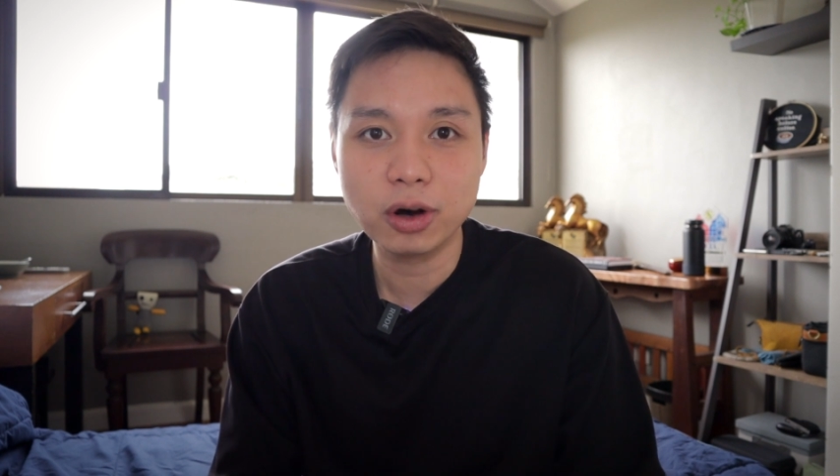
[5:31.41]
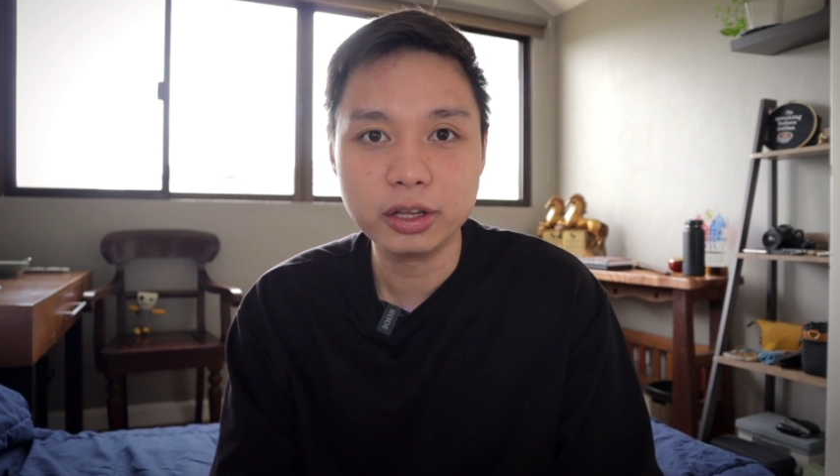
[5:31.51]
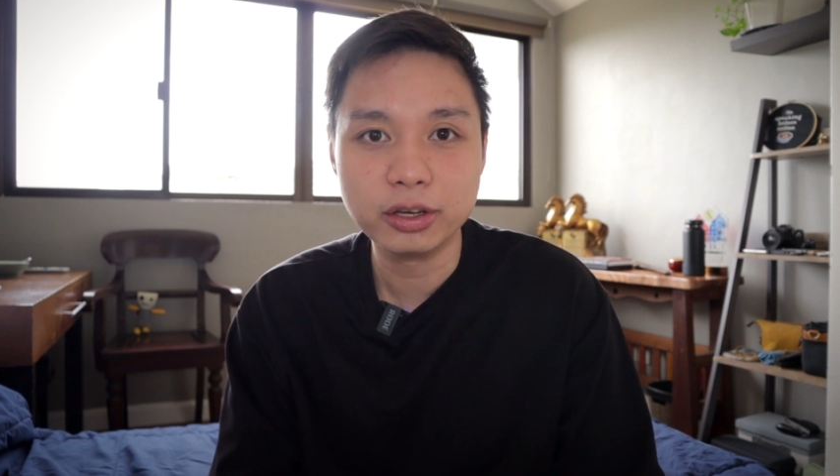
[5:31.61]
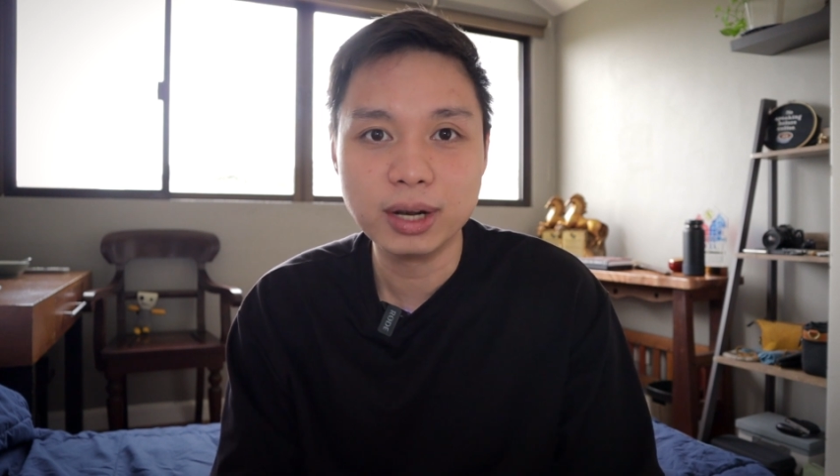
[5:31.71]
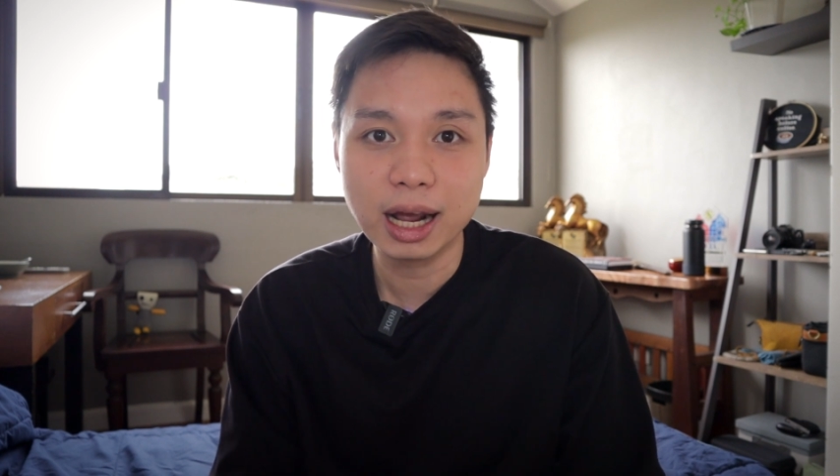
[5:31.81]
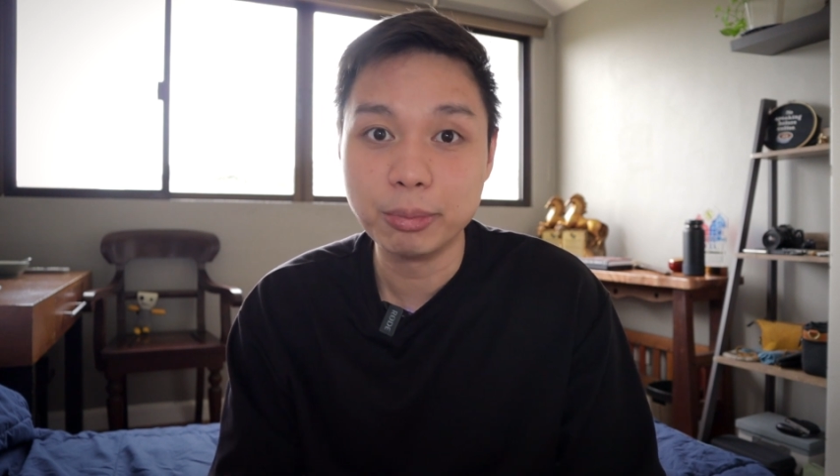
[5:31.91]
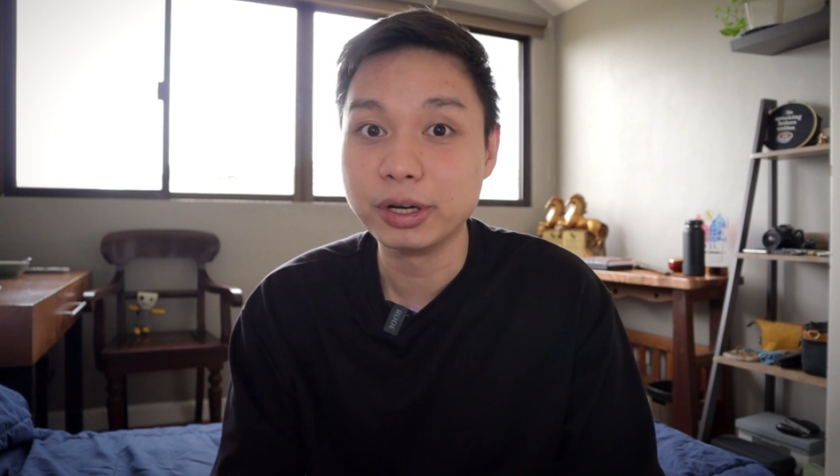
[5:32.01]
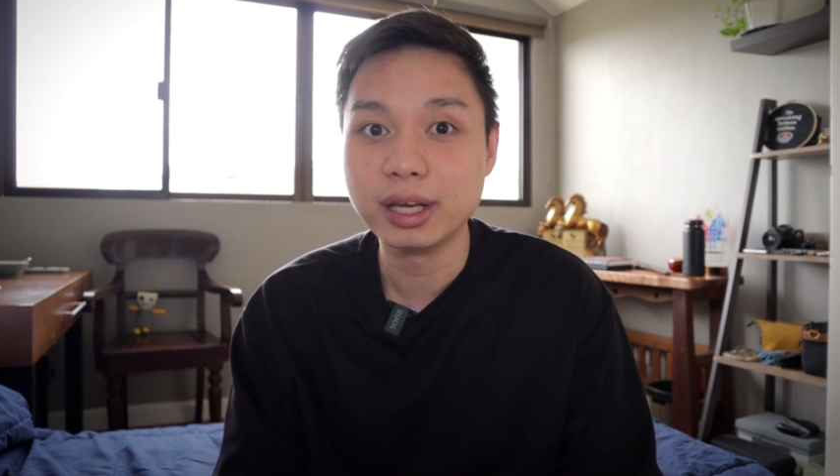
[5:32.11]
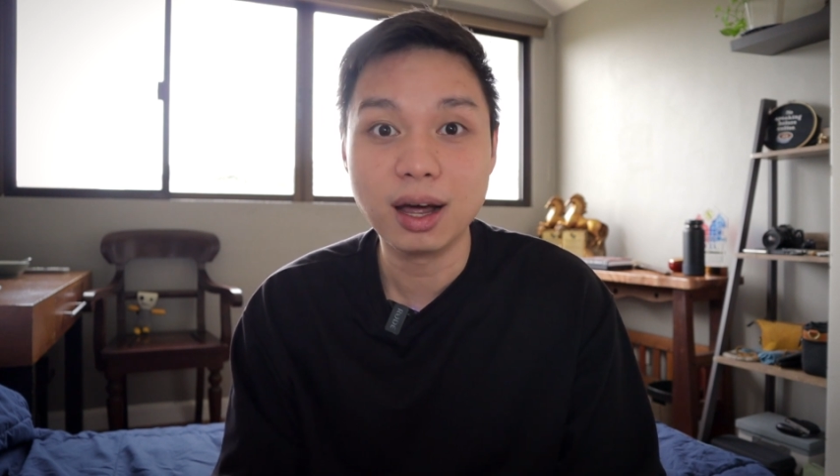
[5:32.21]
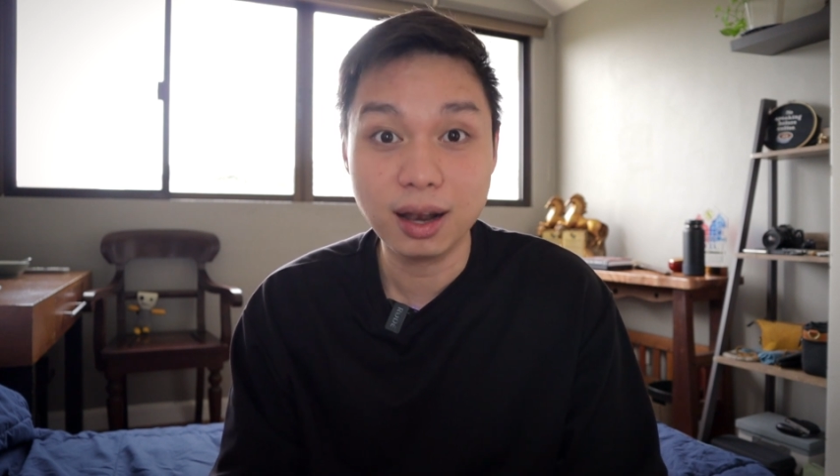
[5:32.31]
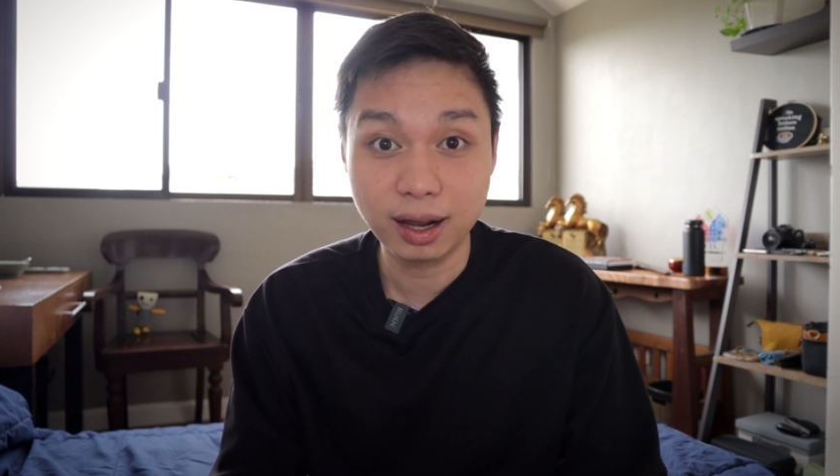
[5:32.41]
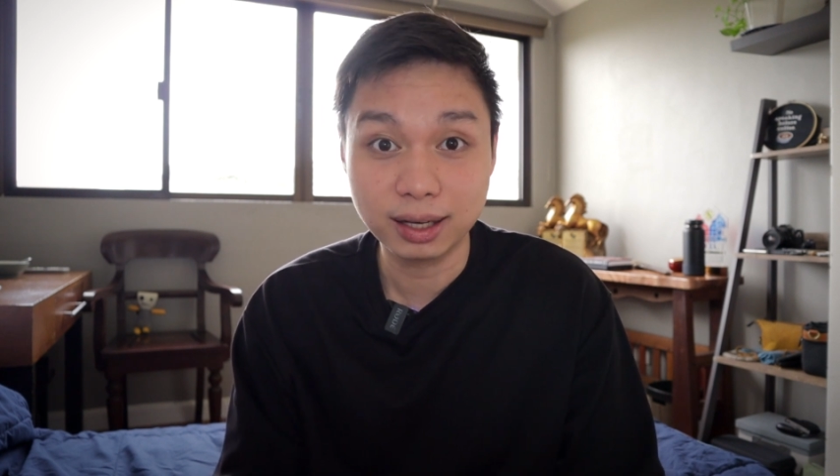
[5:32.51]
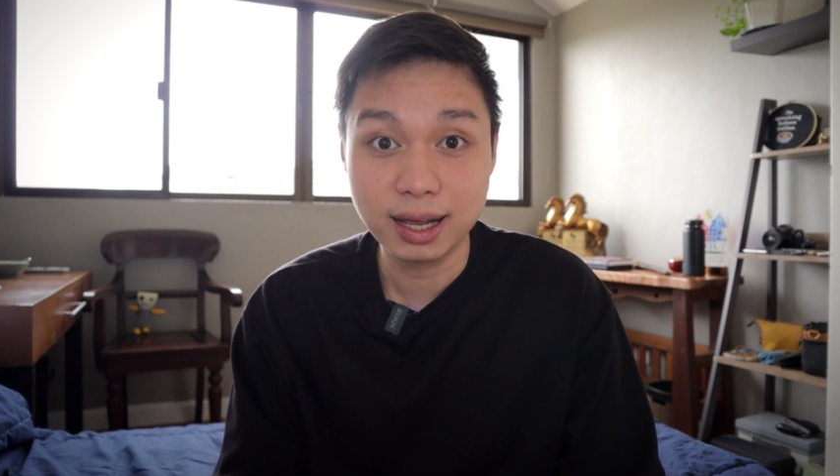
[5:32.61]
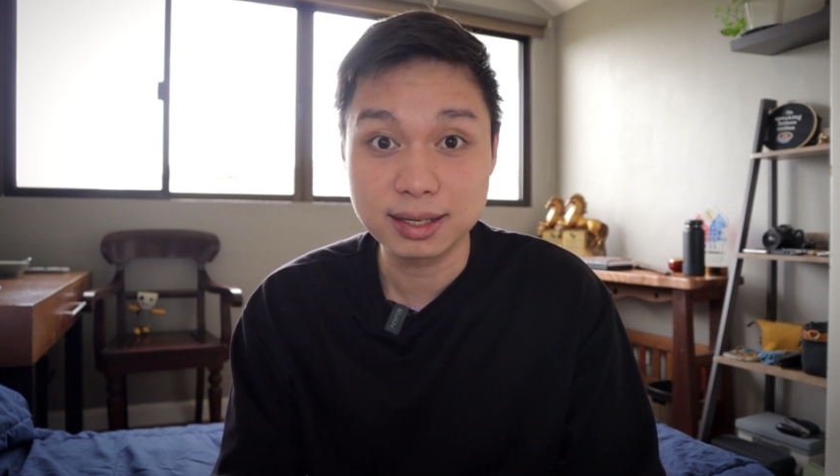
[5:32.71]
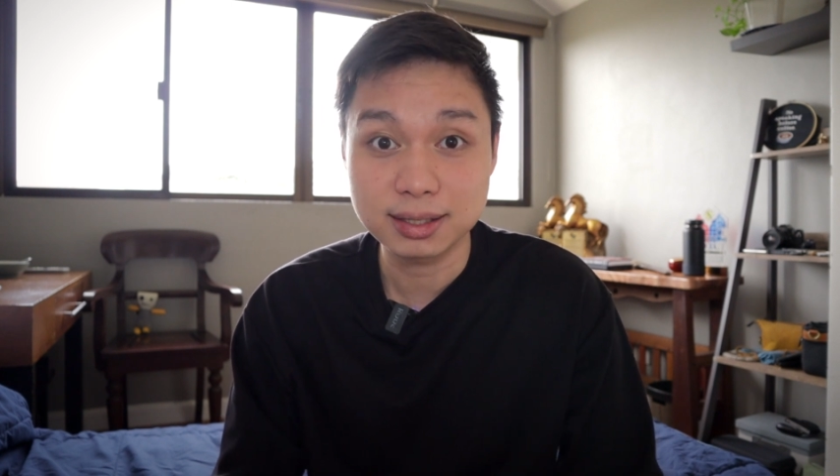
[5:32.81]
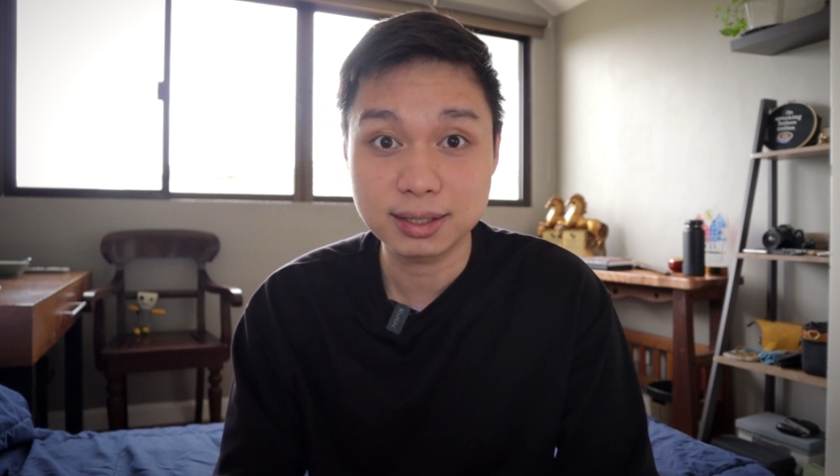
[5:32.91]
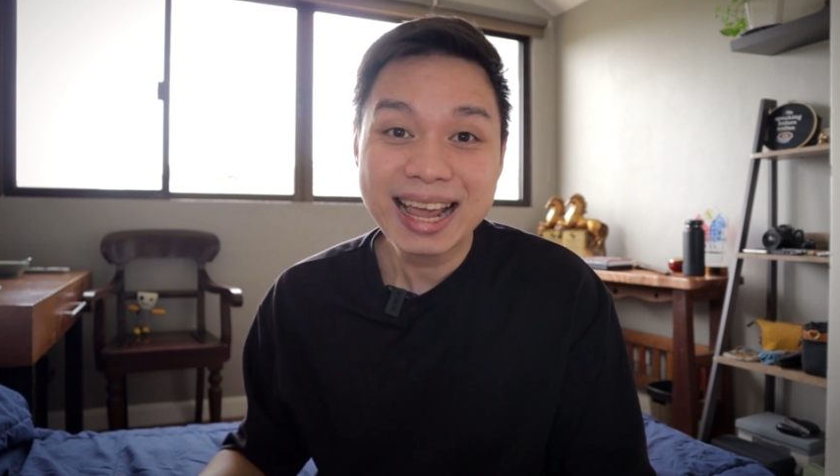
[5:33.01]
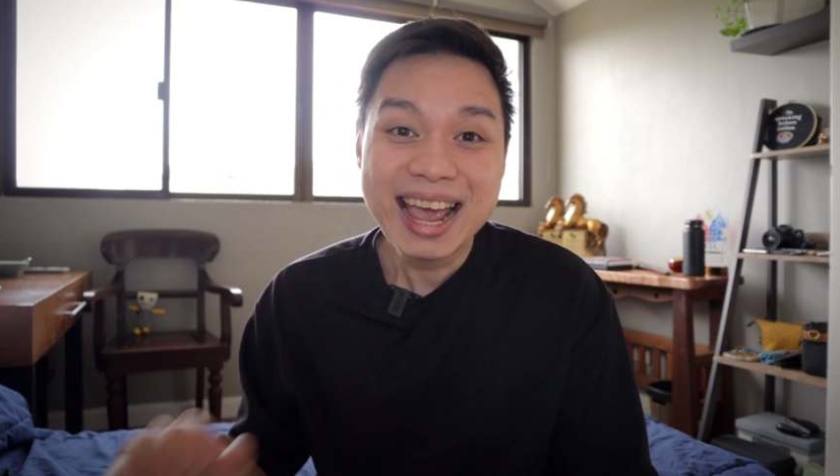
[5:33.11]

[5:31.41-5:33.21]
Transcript: Audio Library a lot less.